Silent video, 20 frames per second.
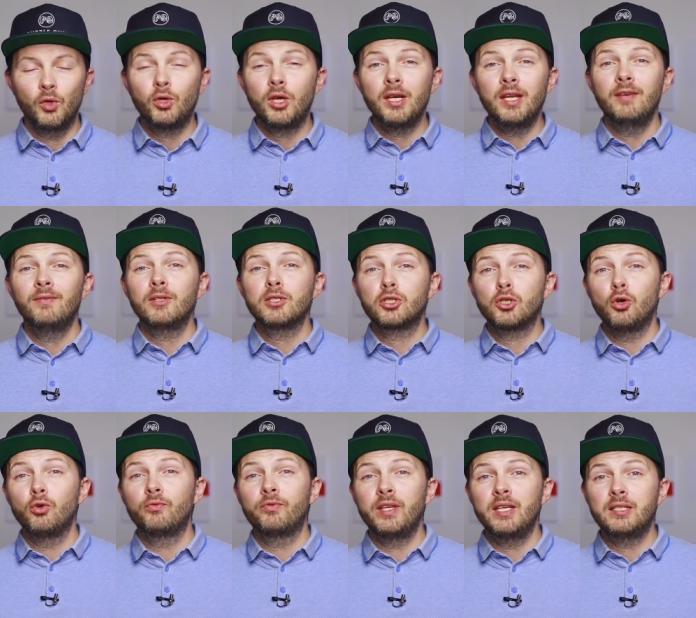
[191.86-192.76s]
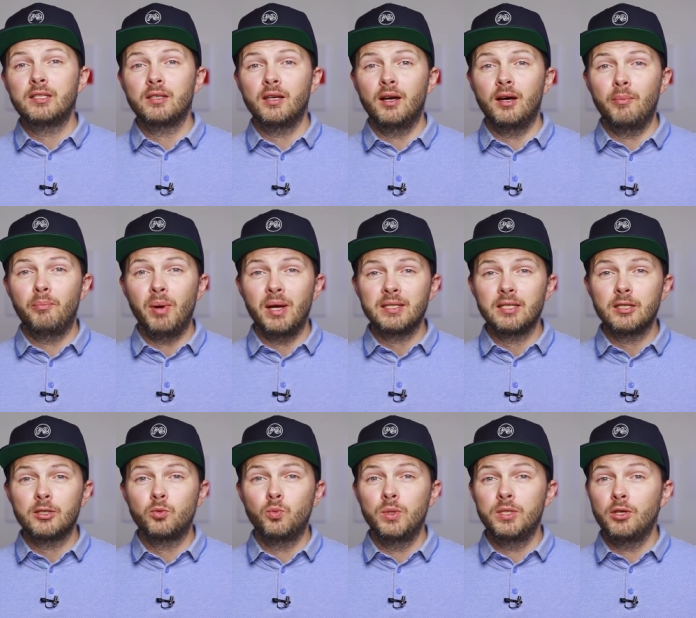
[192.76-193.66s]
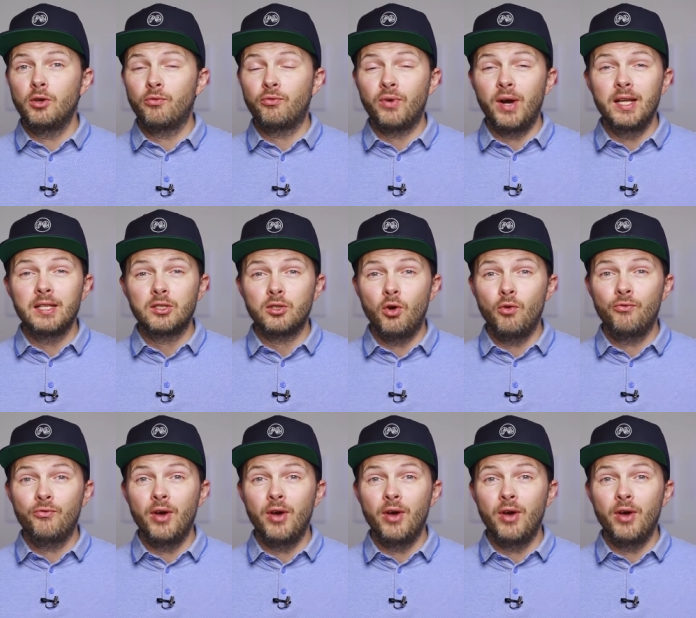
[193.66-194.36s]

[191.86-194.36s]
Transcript: You can even solve these uh, puzzles with your friends or